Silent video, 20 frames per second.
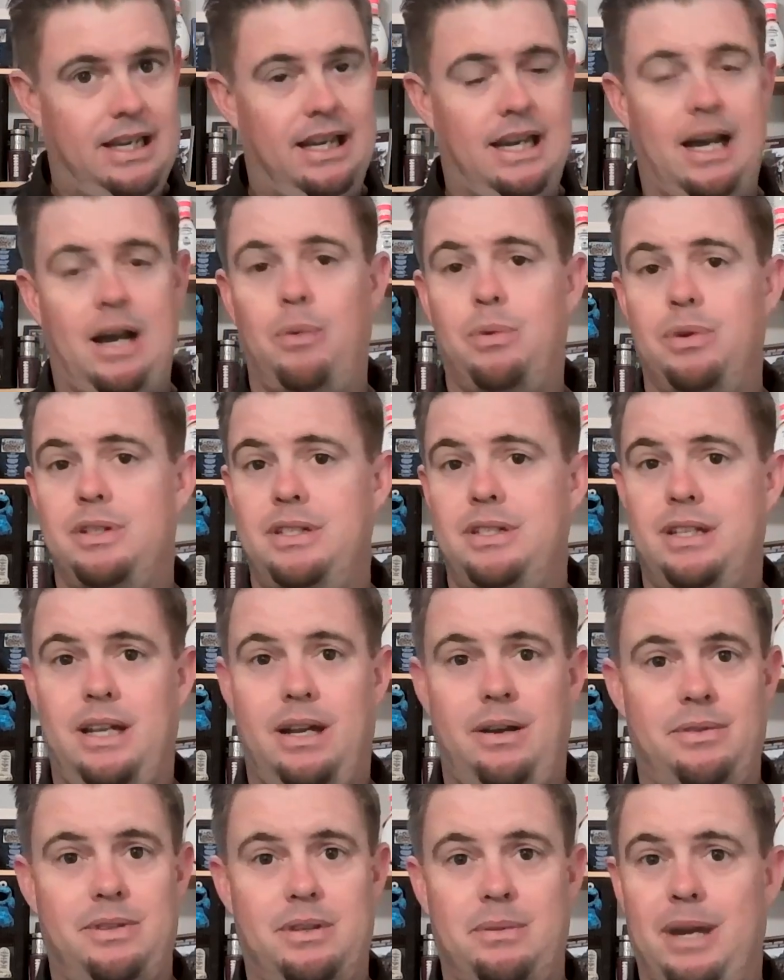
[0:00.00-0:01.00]
I was
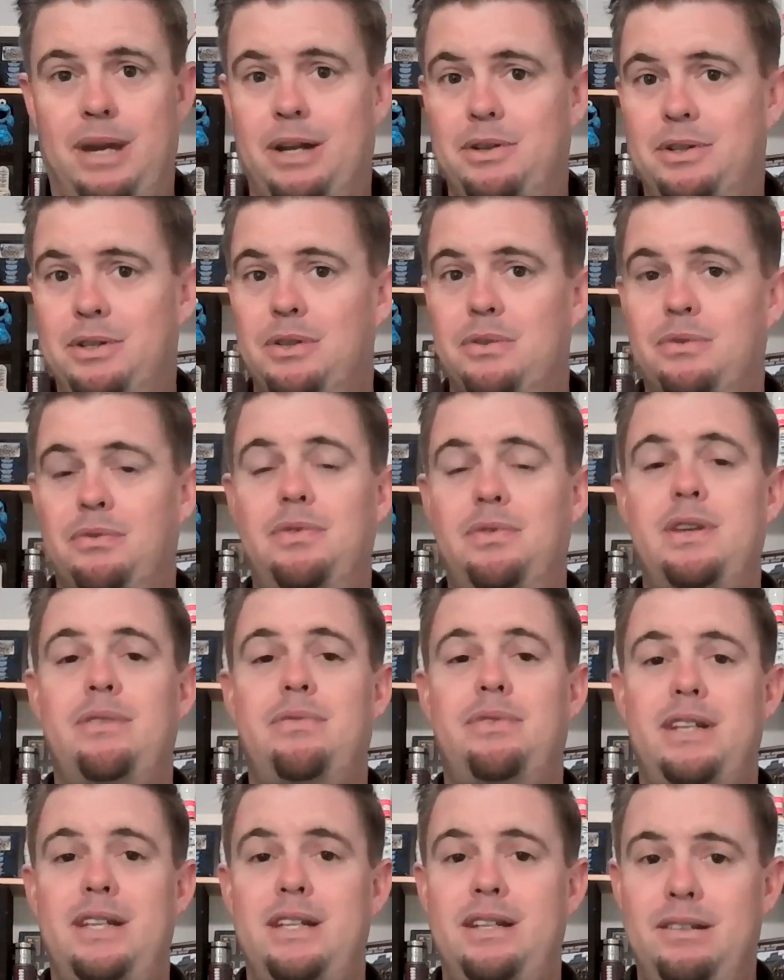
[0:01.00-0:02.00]
about
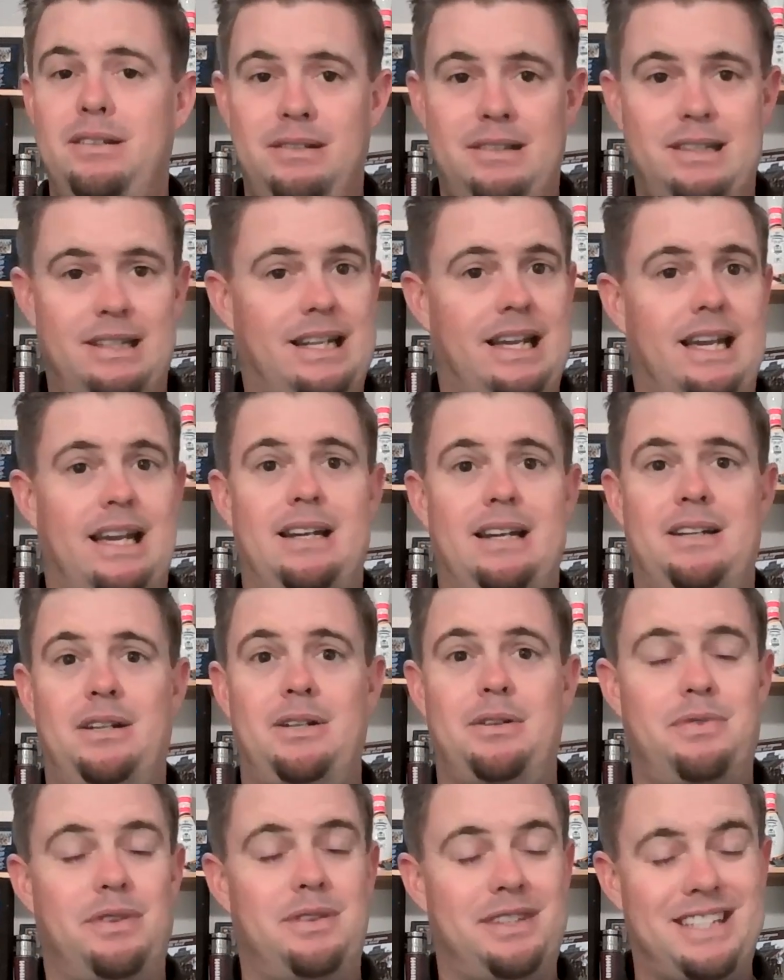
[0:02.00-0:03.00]
250, that
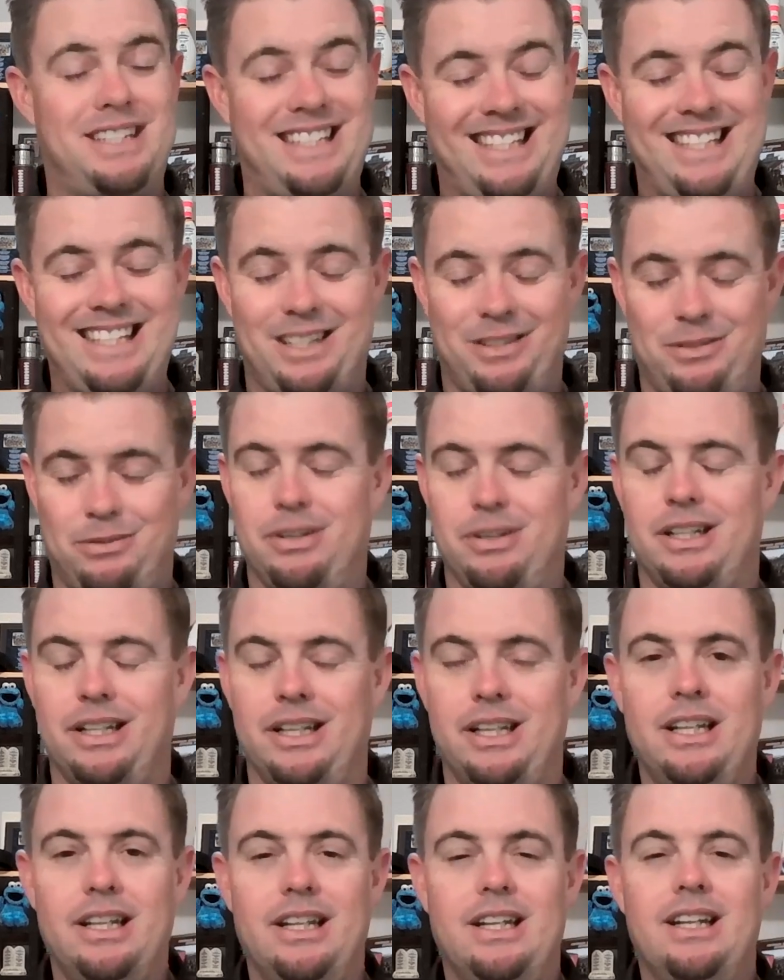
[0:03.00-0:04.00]
256
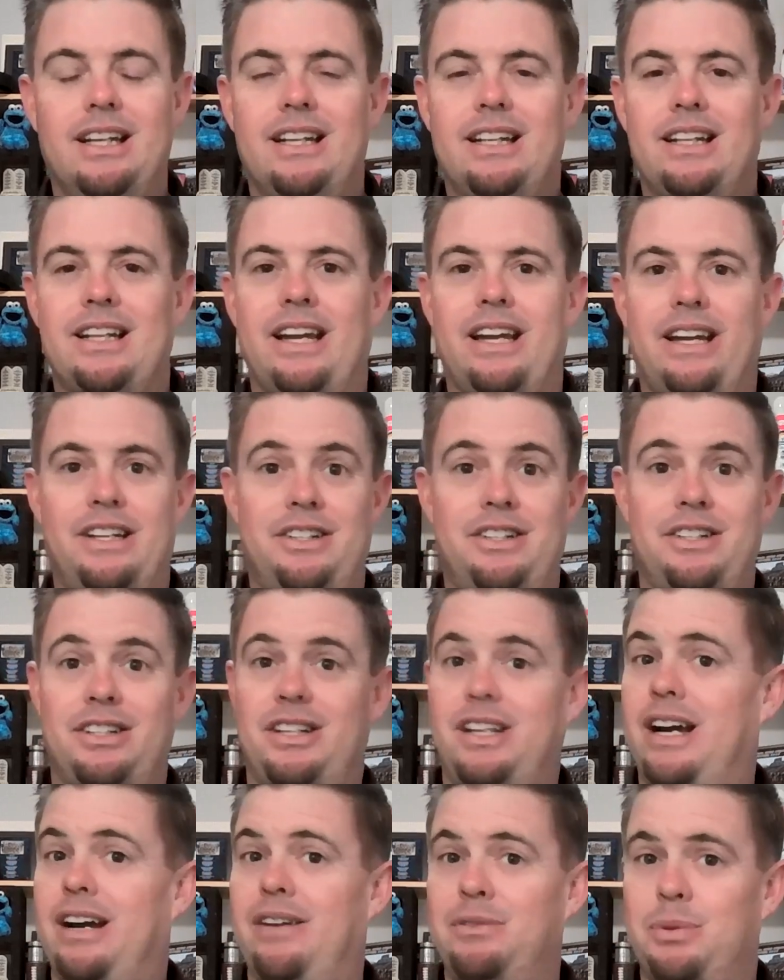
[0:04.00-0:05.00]
really, that in
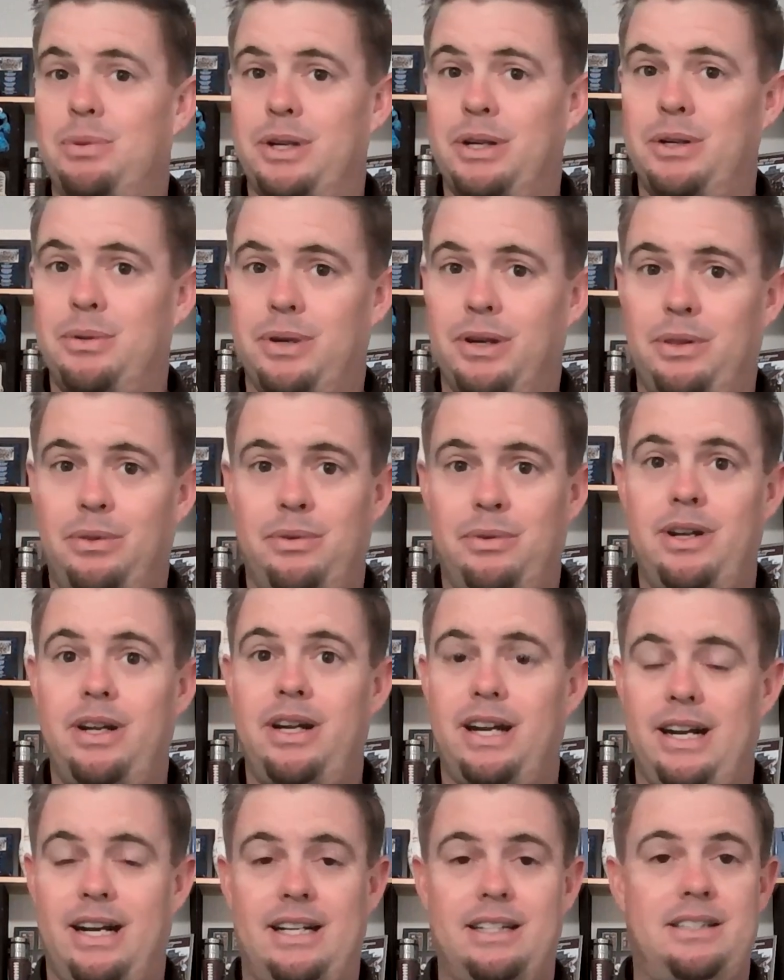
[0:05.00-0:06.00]
July of 2023.
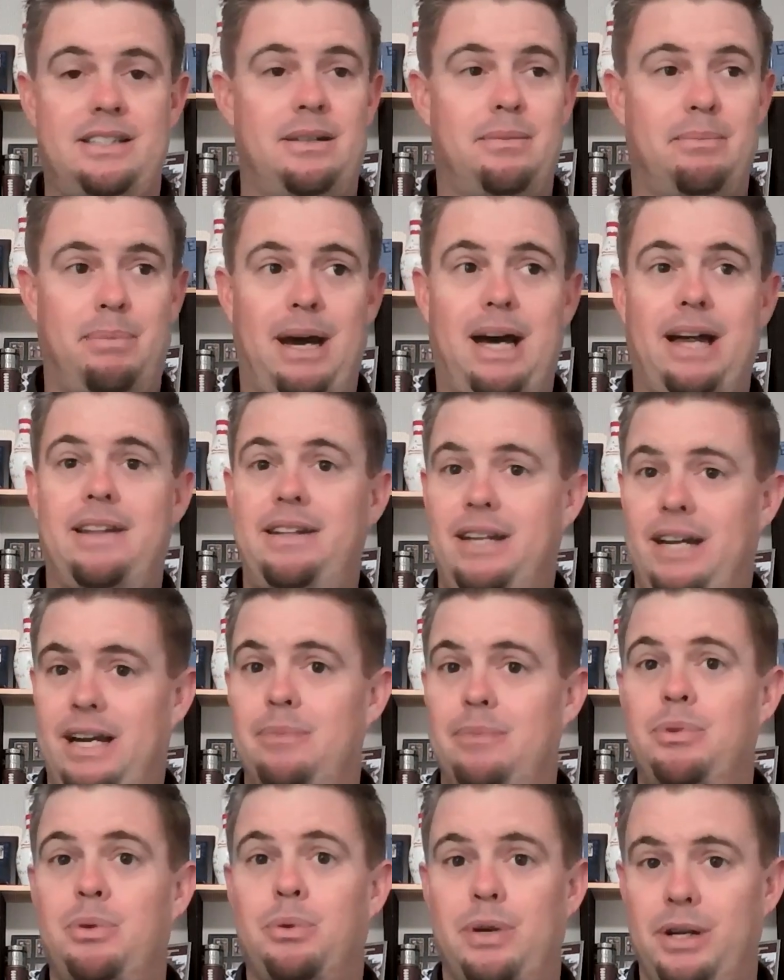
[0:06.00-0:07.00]
And I said, by the time
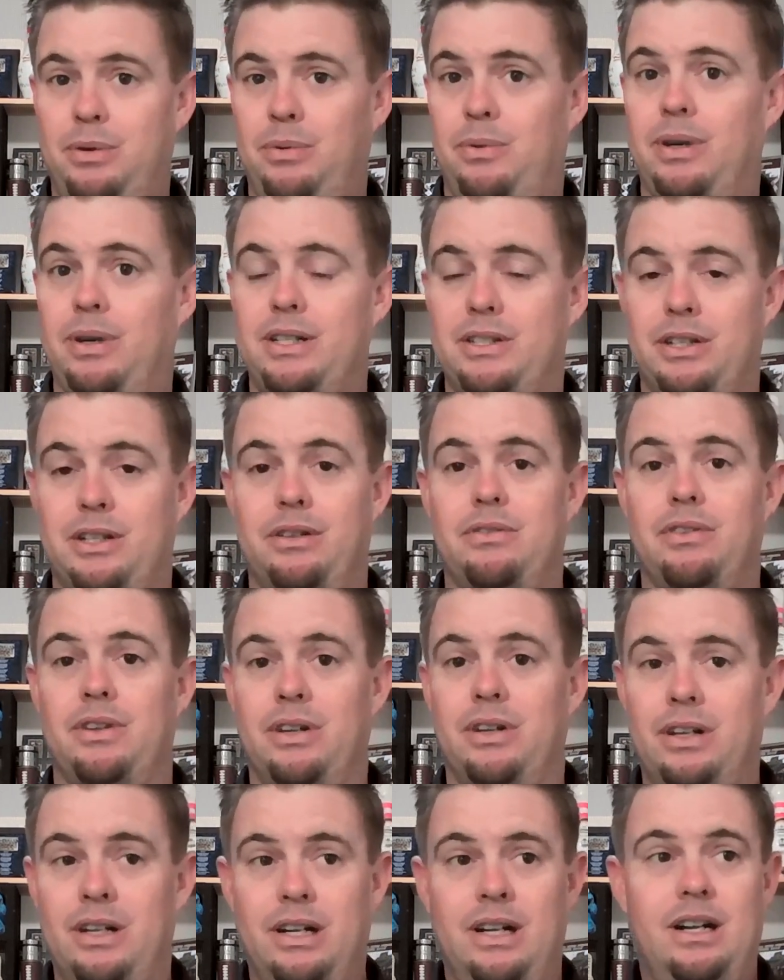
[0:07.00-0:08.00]
2020 is over,
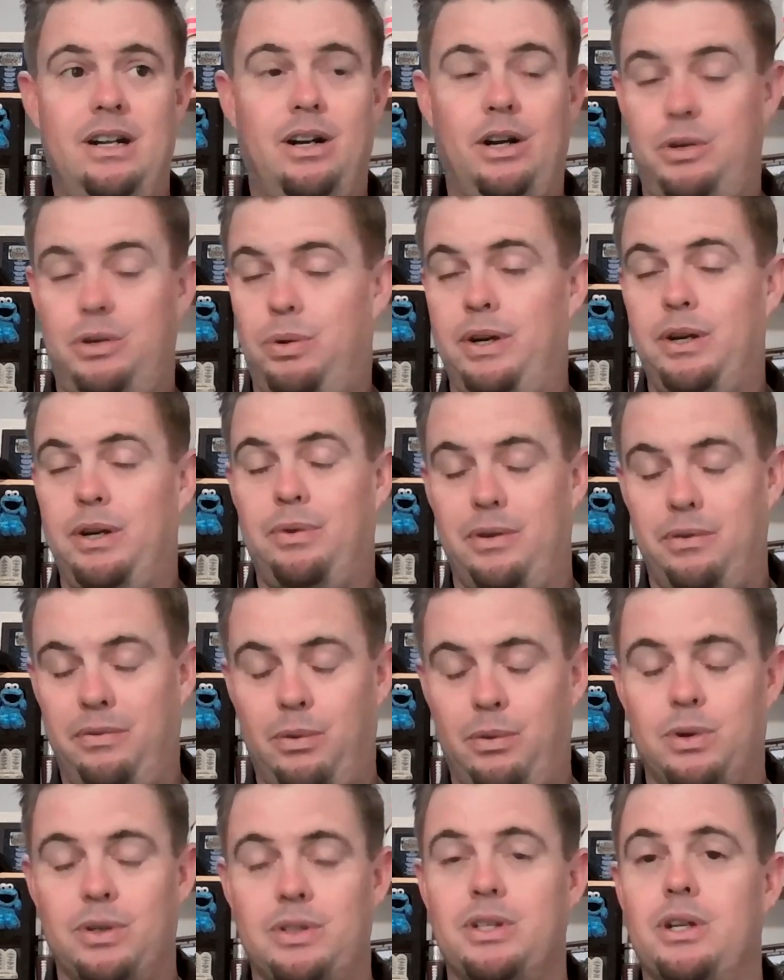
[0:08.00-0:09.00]
or
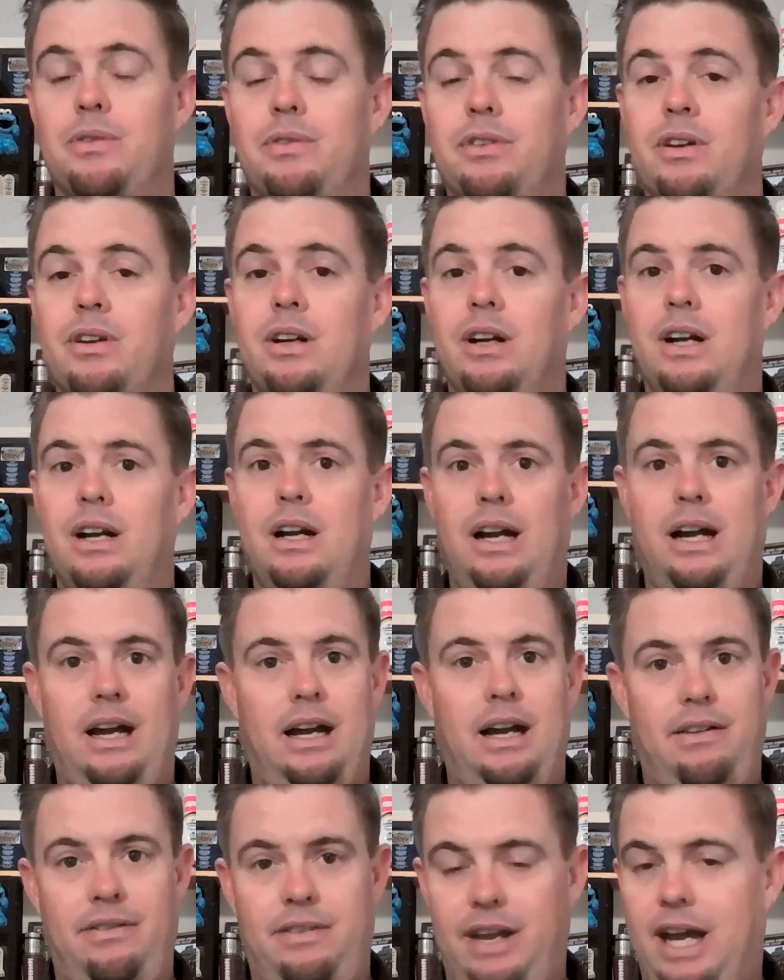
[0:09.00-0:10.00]
2024 is over,
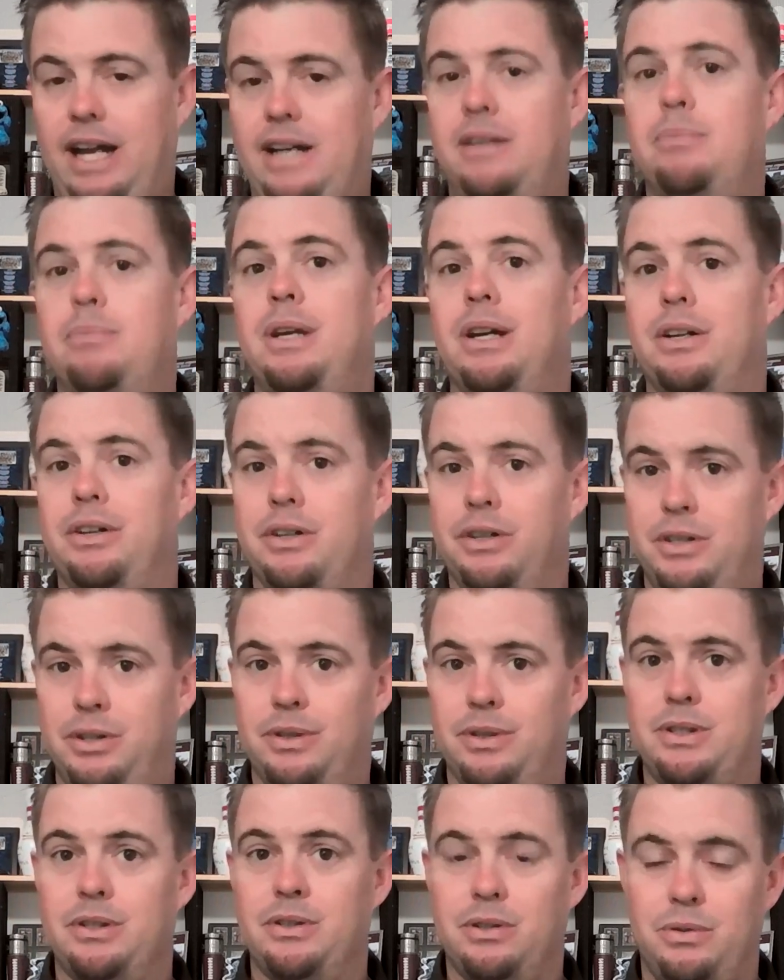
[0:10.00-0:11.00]
I've got to be under
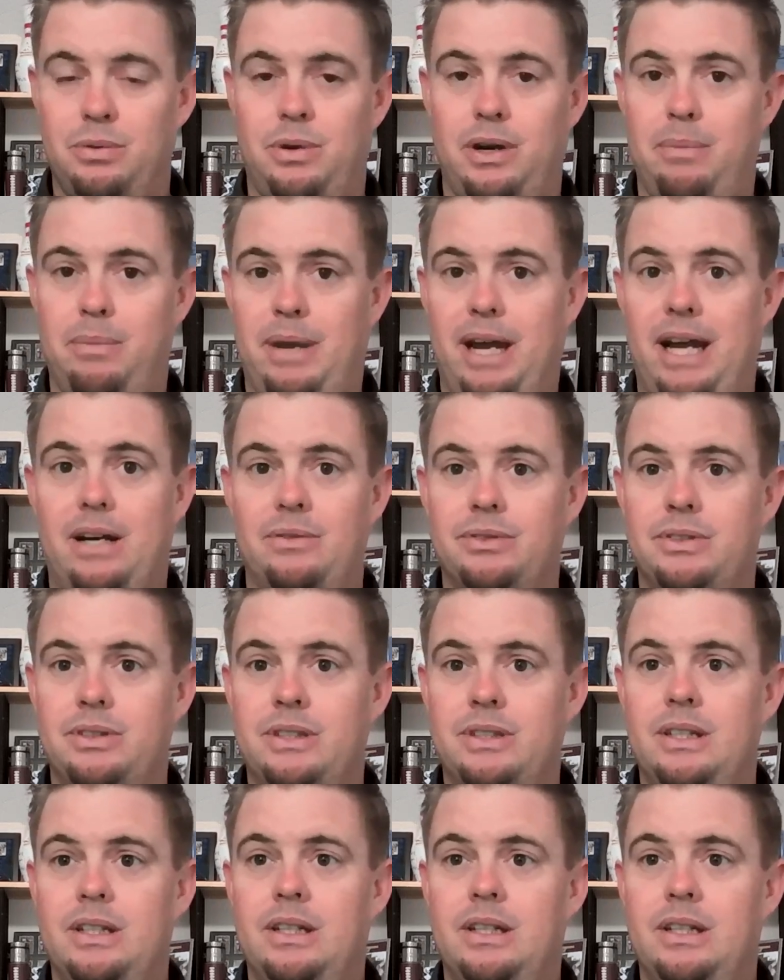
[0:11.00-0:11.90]
220 pounds.